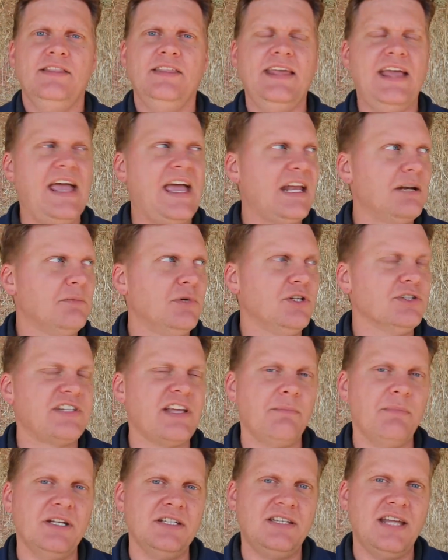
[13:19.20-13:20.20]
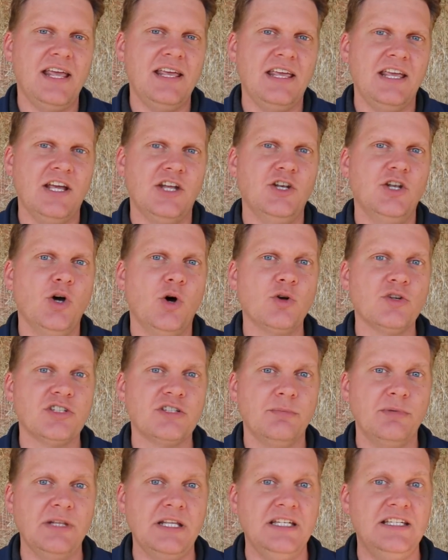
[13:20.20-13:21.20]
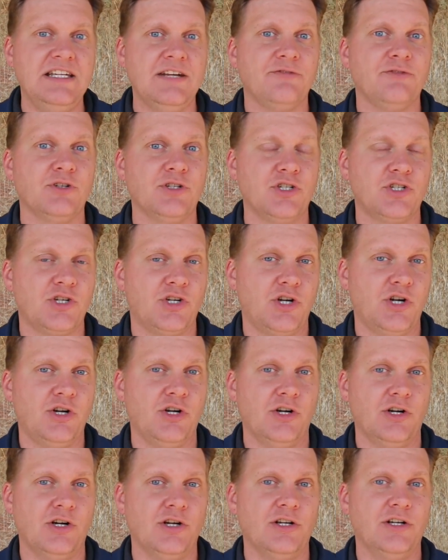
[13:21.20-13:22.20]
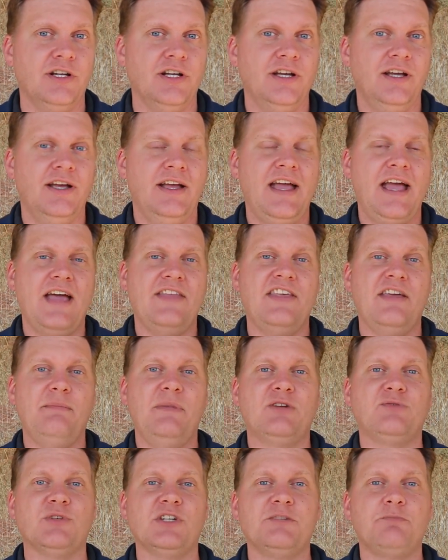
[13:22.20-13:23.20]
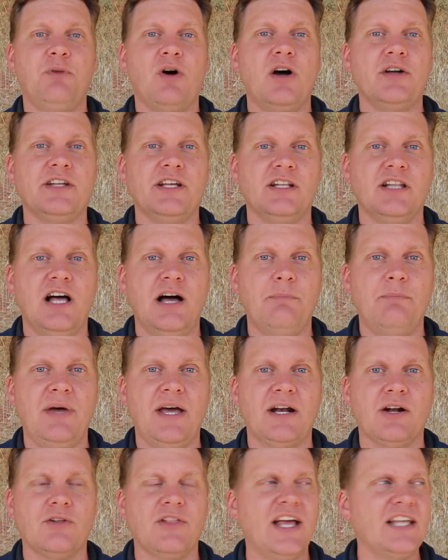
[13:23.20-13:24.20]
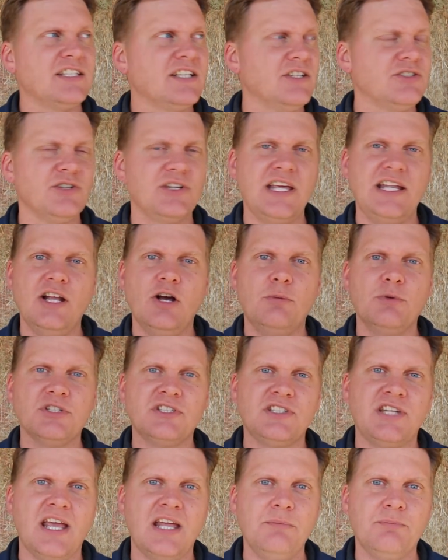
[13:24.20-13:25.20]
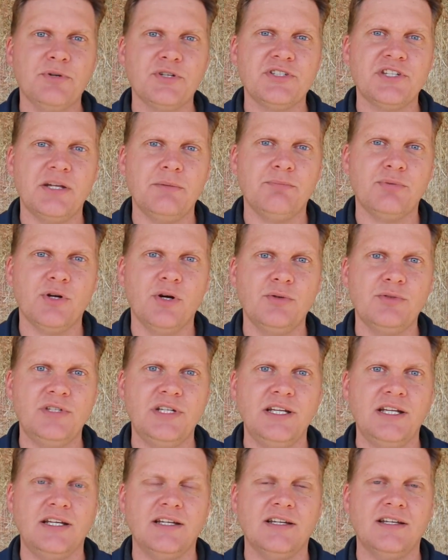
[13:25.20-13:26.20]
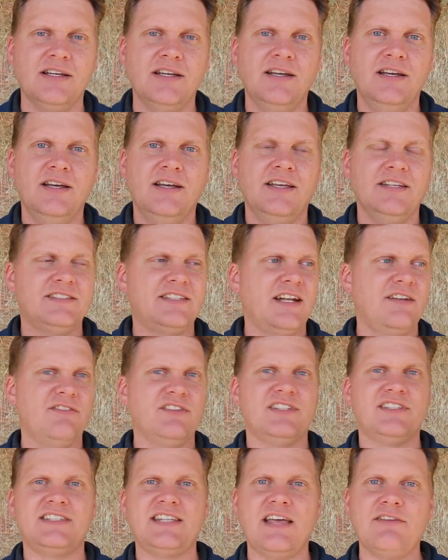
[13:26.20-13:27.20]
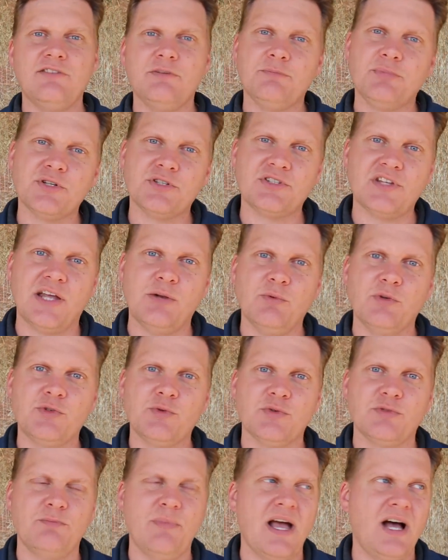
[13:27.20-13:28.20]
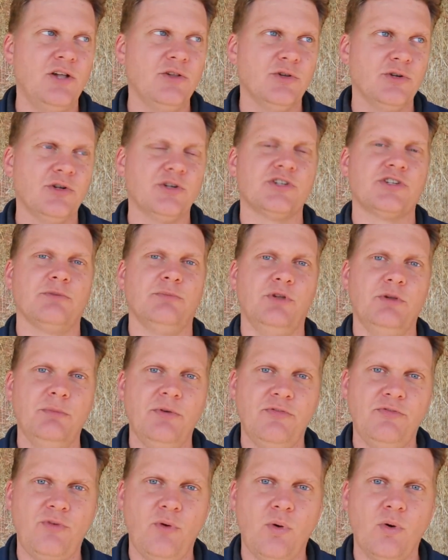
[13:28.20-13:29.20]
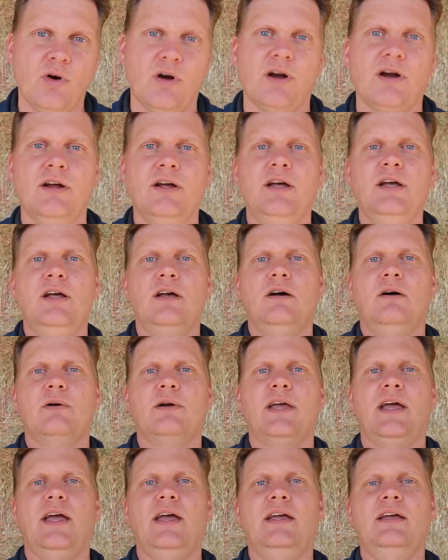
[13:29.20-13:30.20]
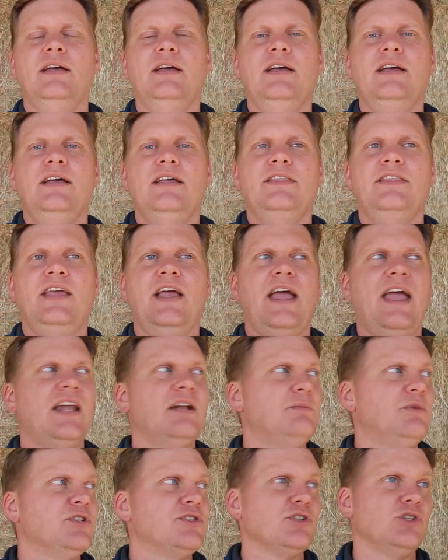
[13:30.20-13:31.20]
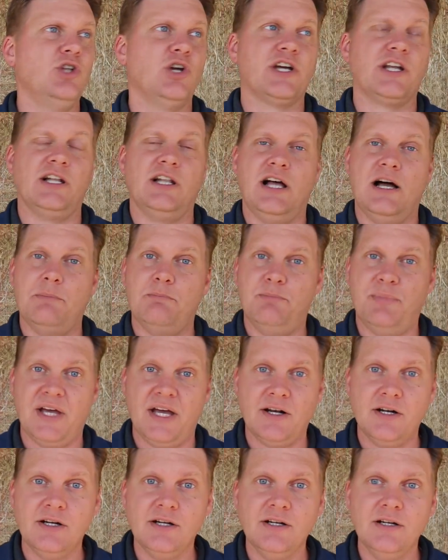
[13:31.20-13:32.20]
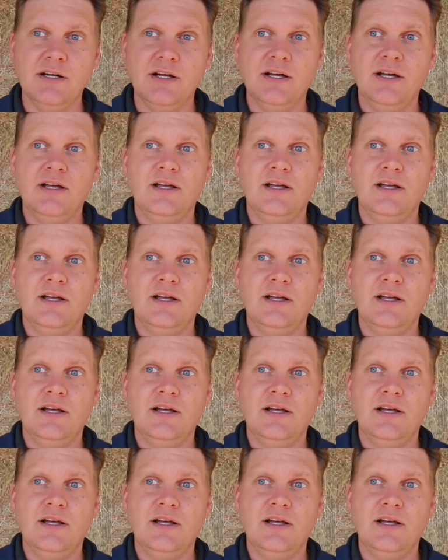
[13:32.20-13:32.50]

The animals have been taking a noticeably different turn, and they've been responding a lot better. That's because they're getting almost 10% protein instead of the 7%, which was malnourishable before okay? The animals are looking a lot better.